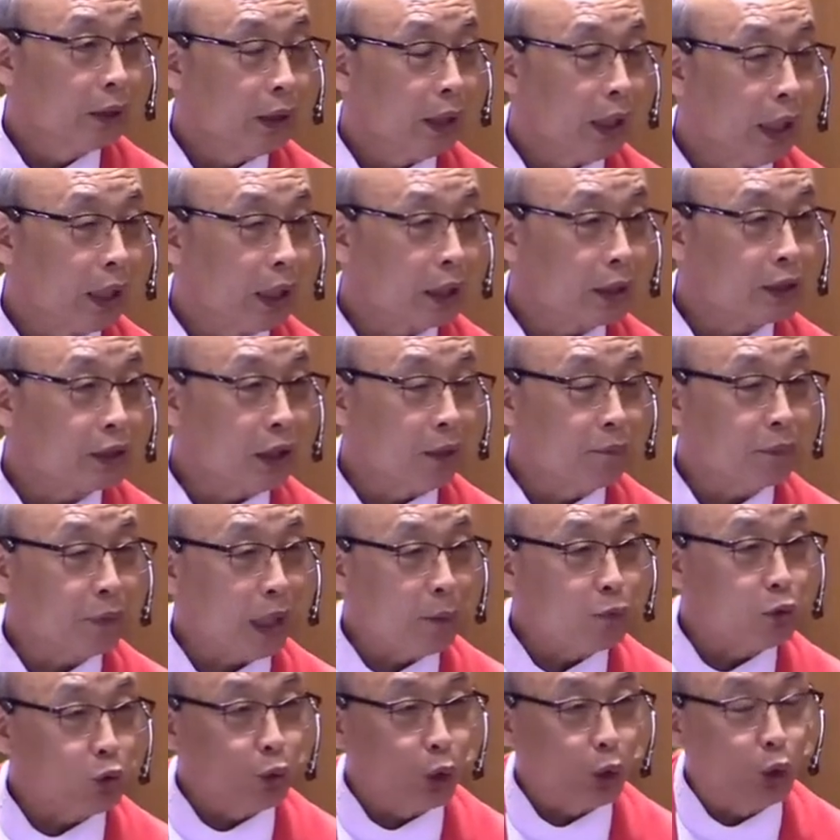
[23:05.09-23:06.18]
And
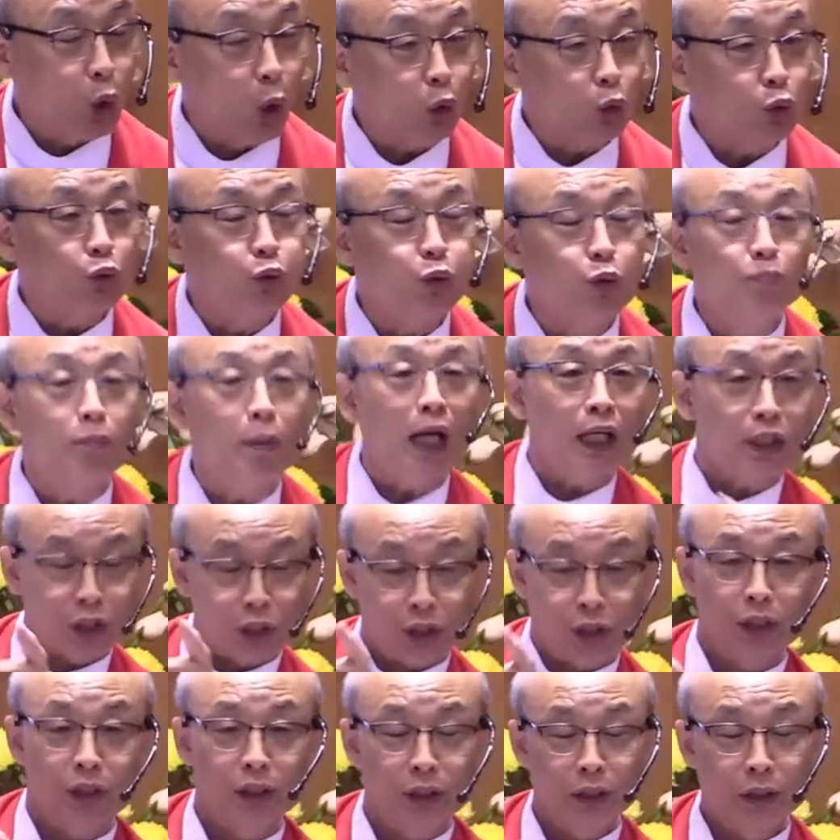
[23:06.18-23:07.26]
sometimes we go too
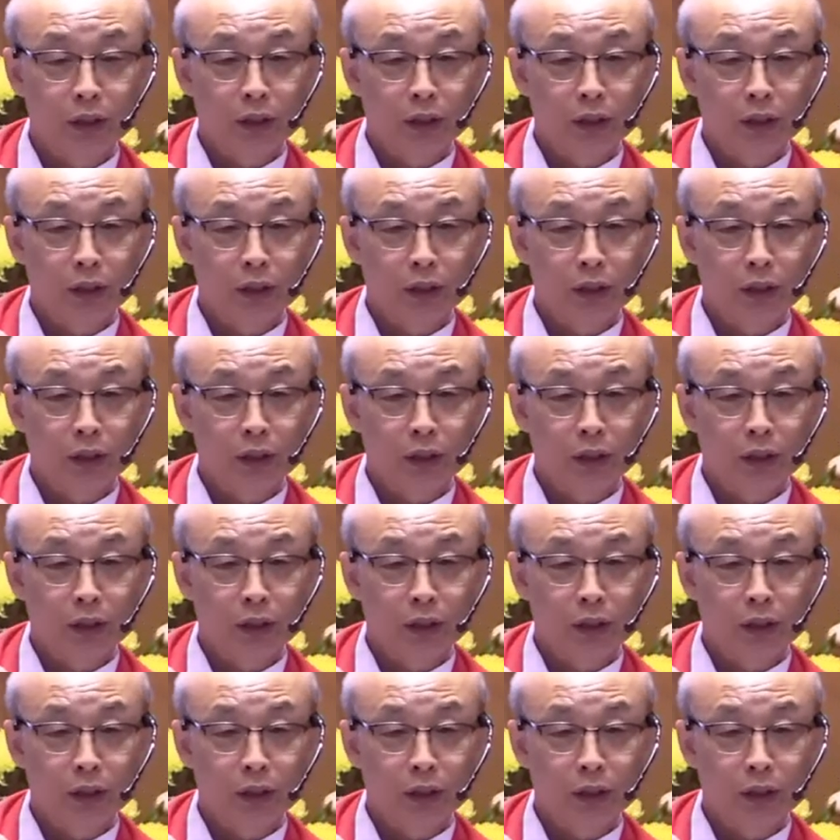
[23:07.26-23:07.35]
much.